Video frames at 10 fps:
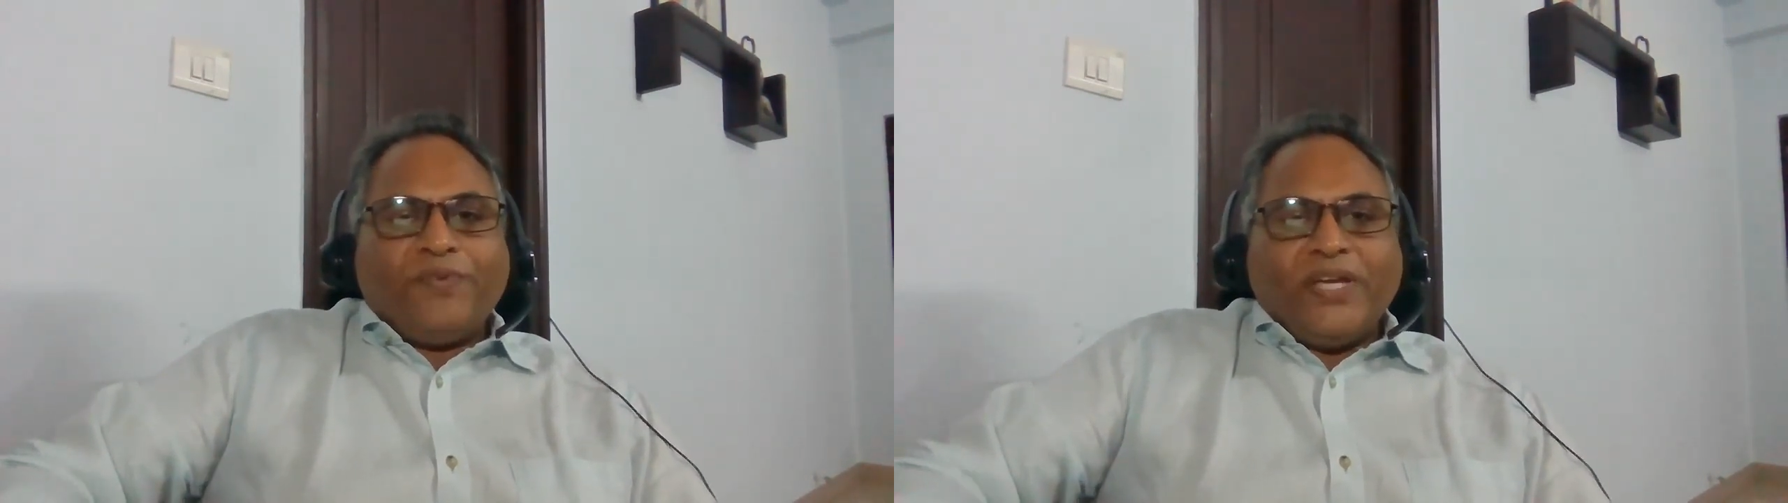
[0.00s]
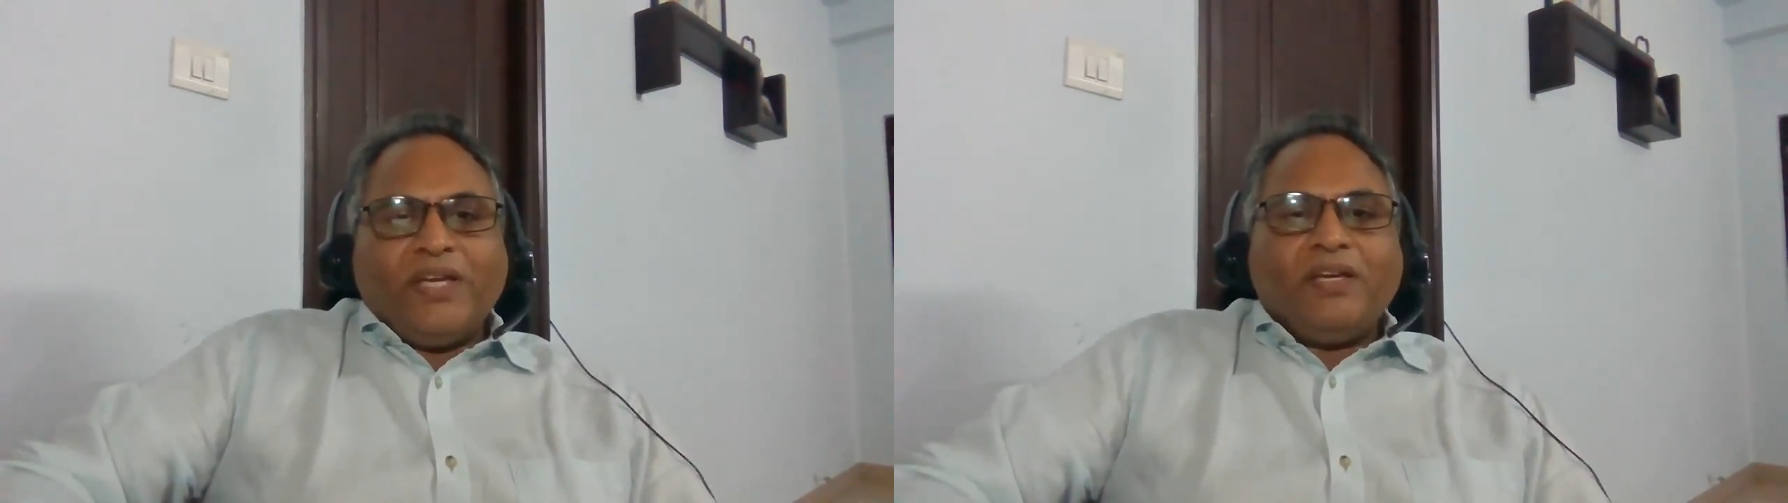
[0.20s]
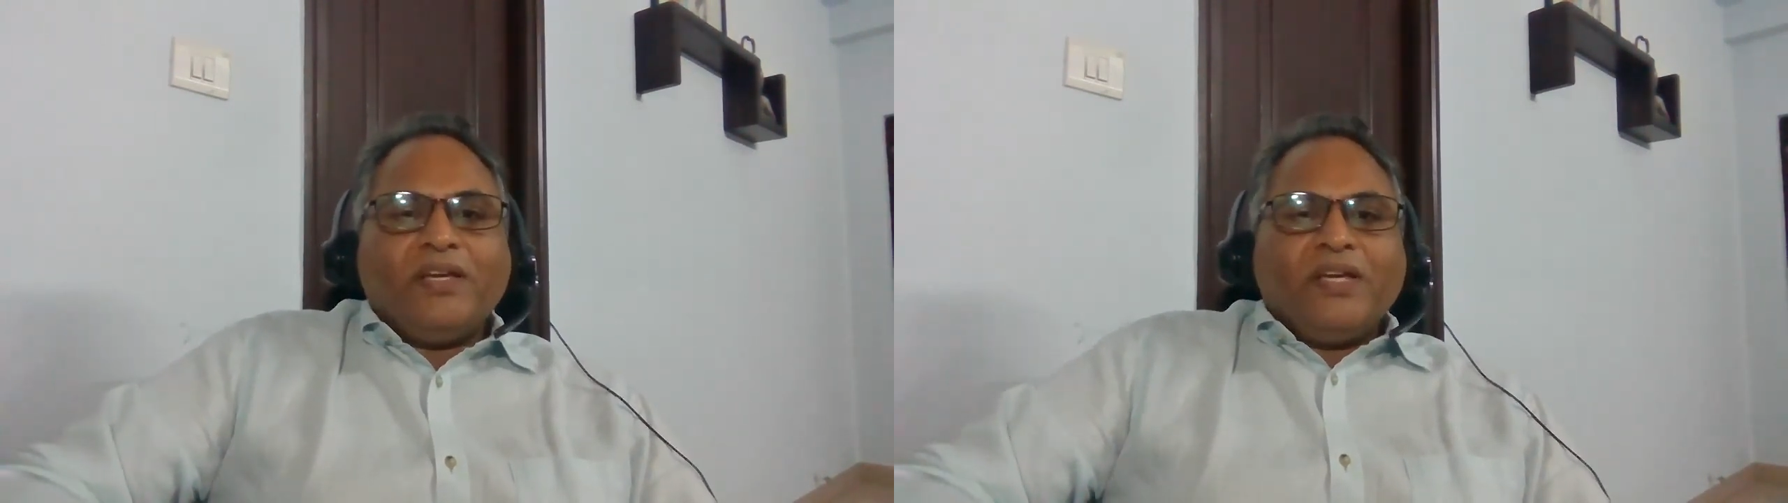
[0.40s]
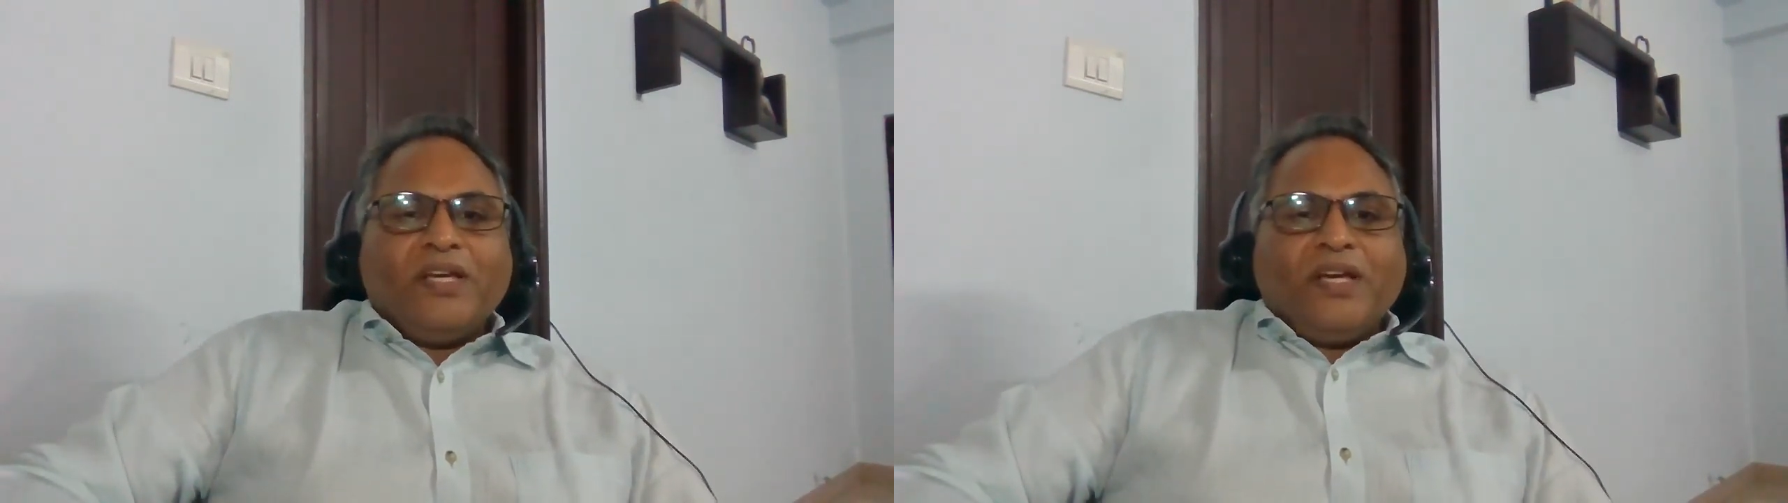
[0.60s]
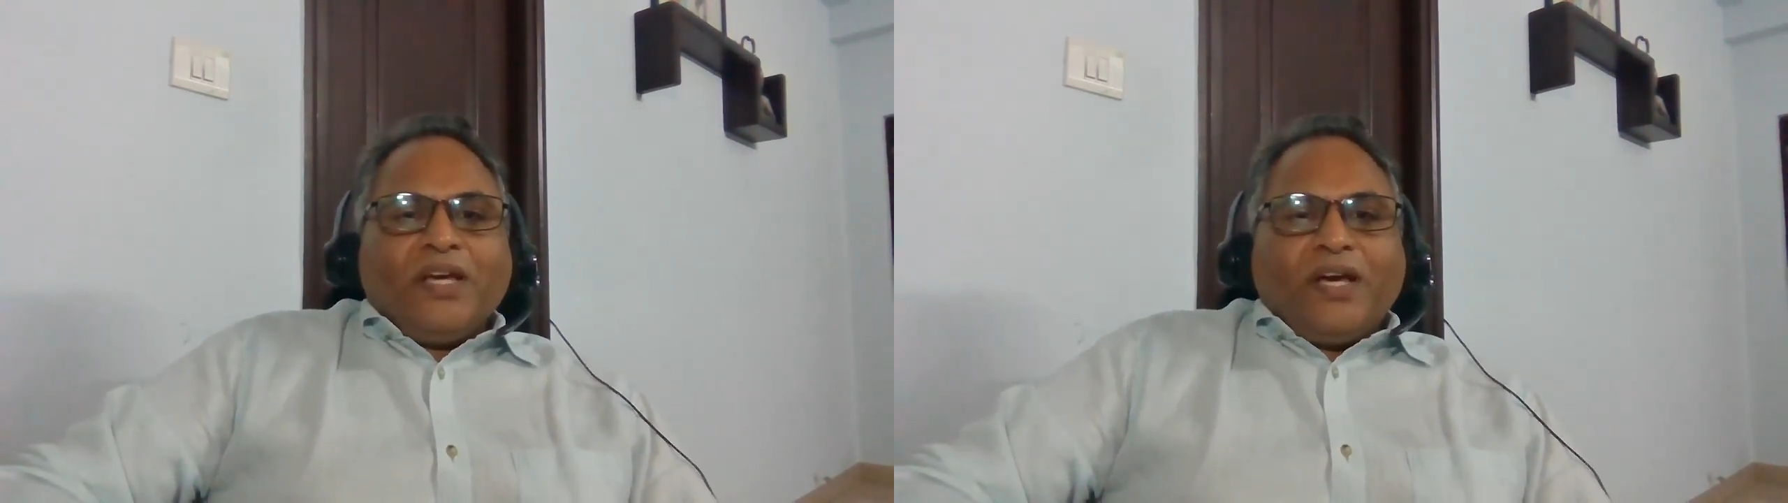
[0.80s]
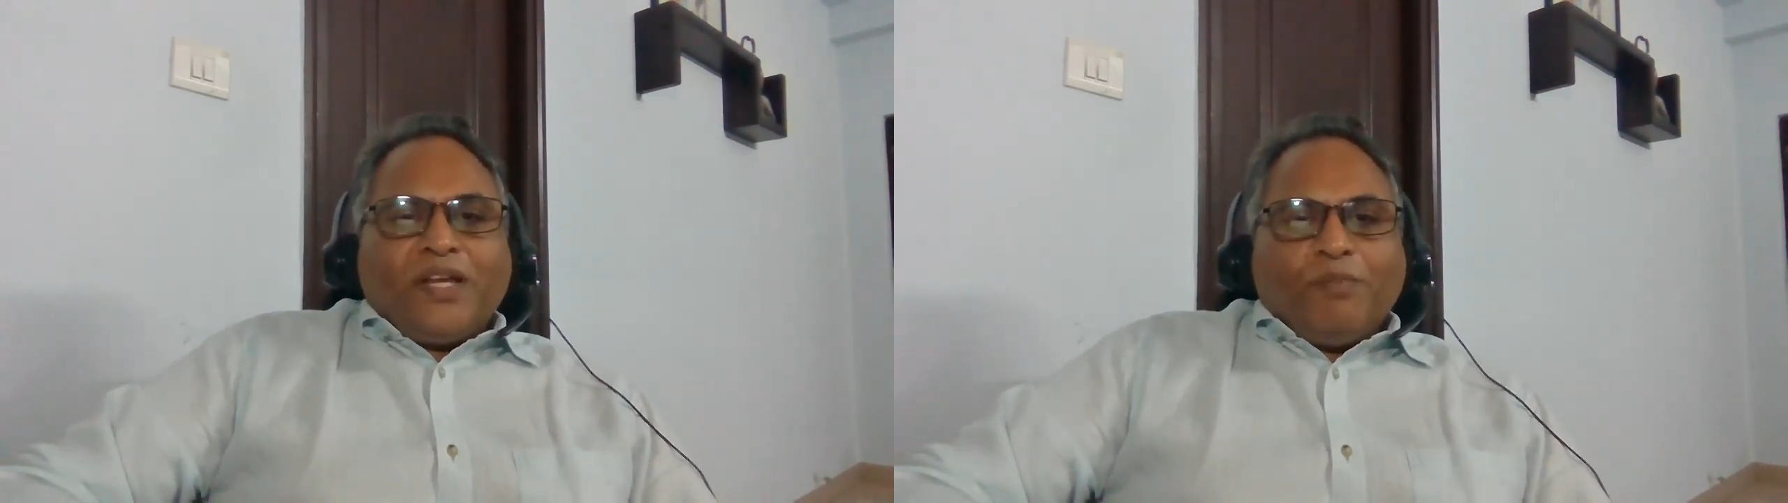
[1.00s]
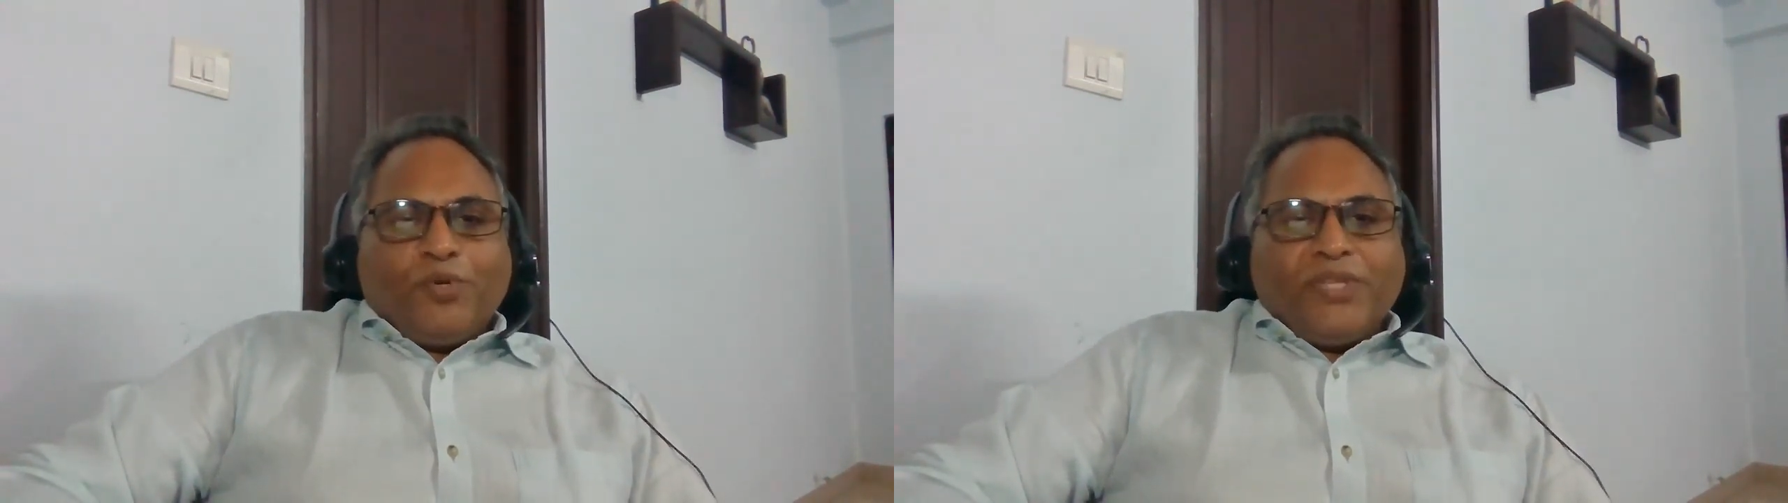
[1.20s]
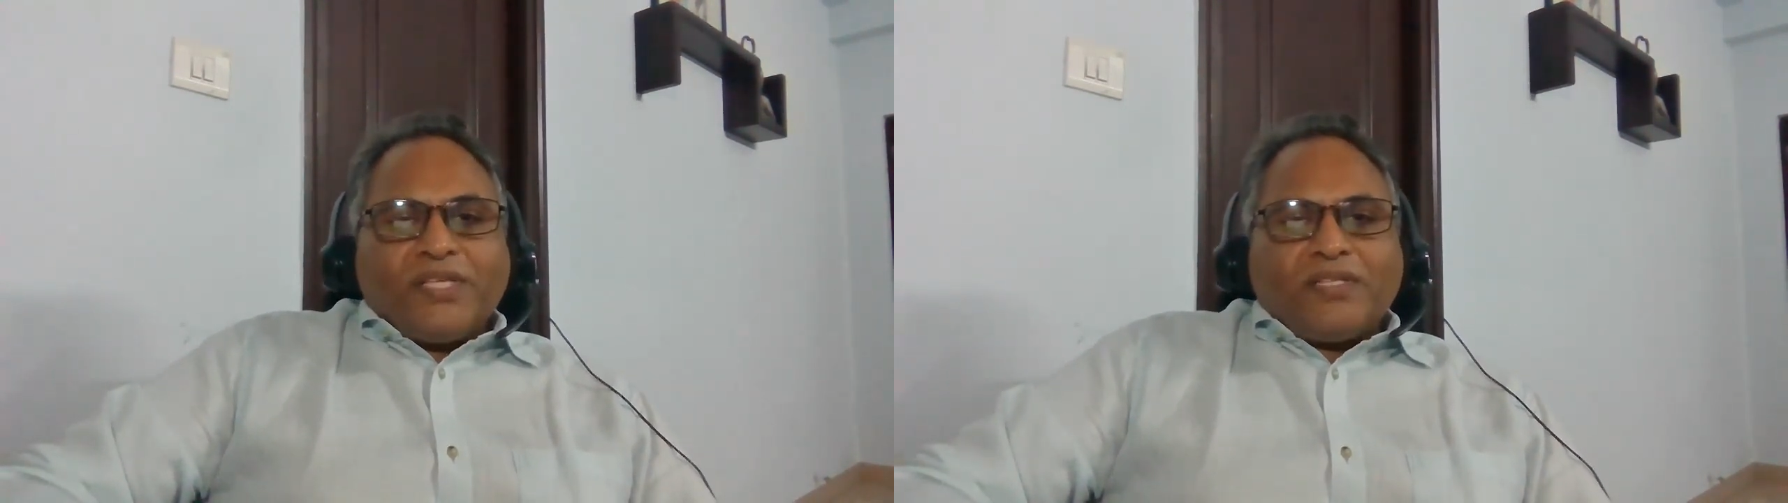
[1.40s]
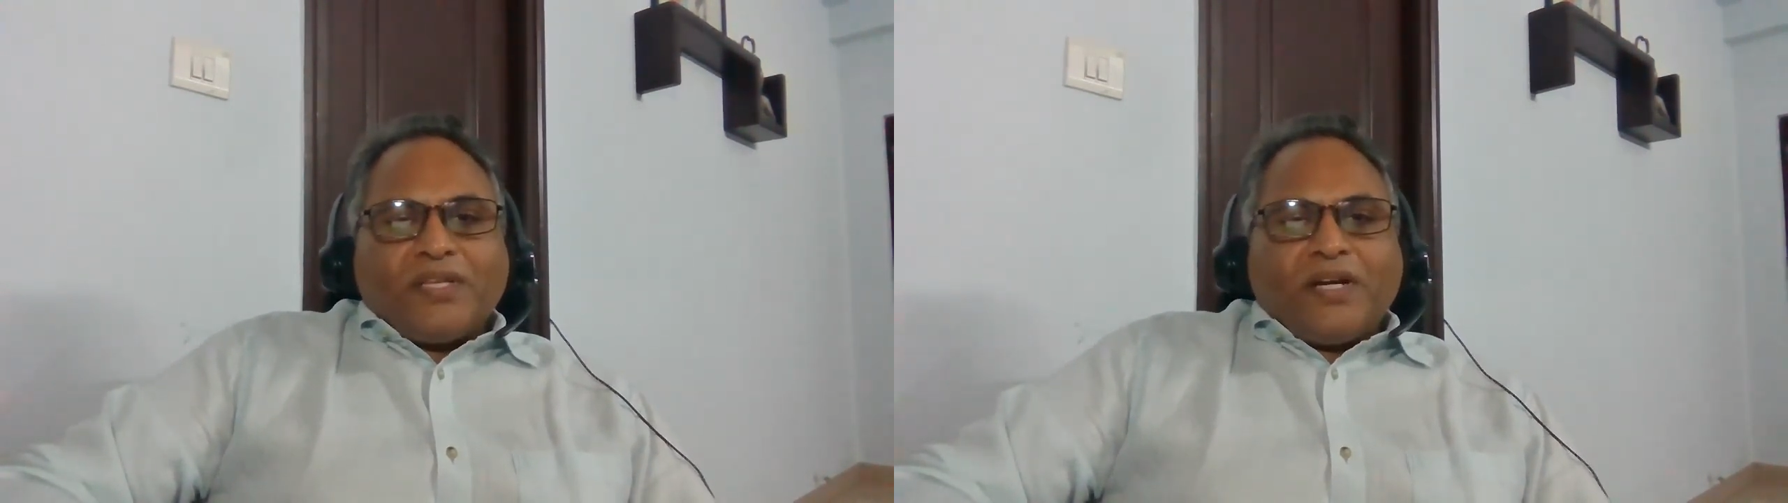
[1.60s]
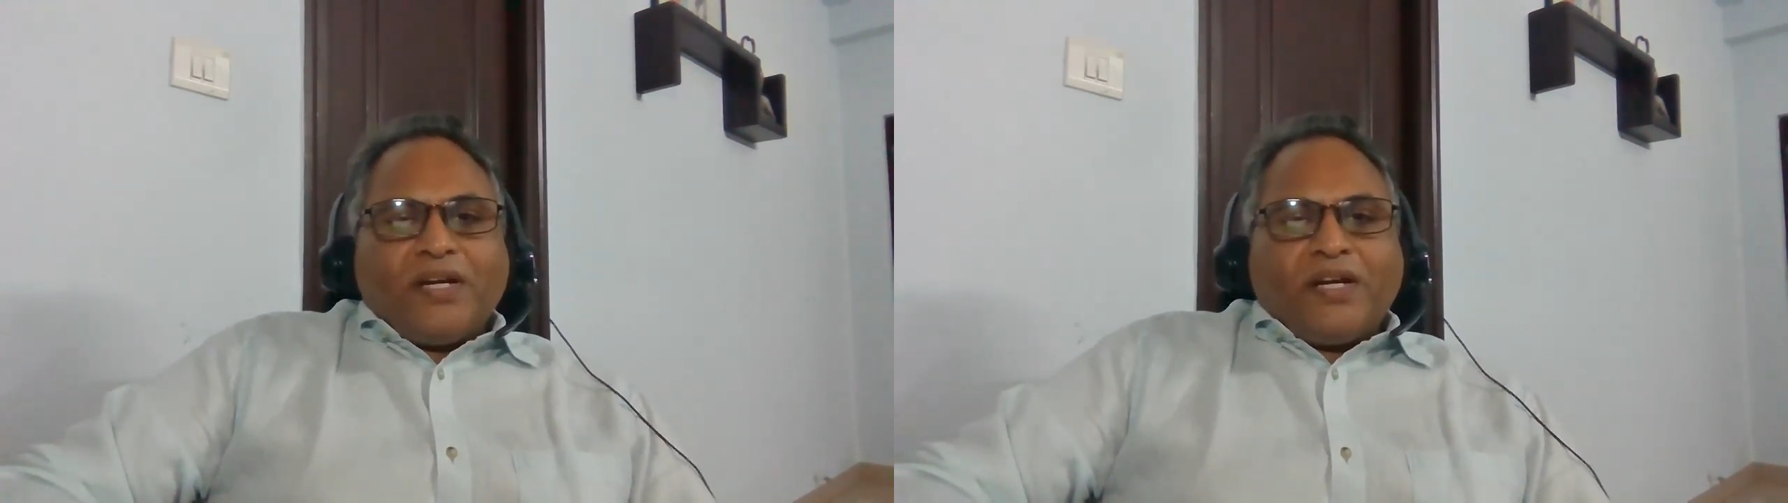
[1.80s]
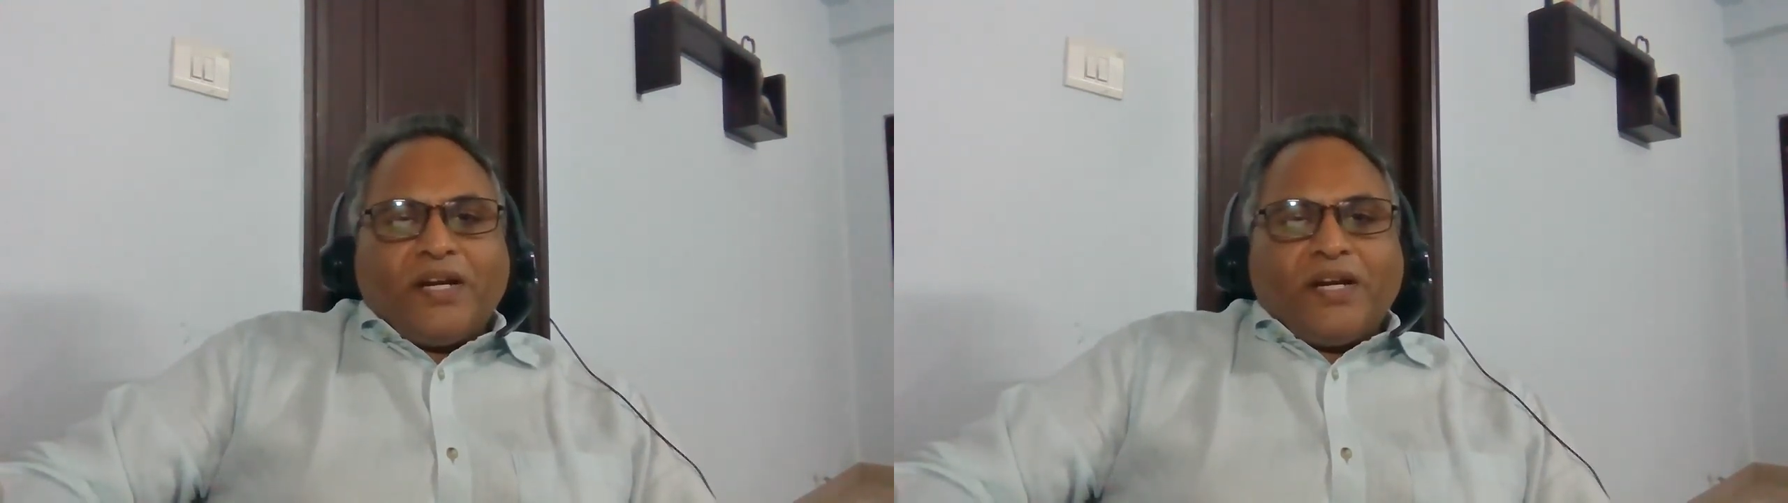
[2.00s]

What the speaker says: How do we remove this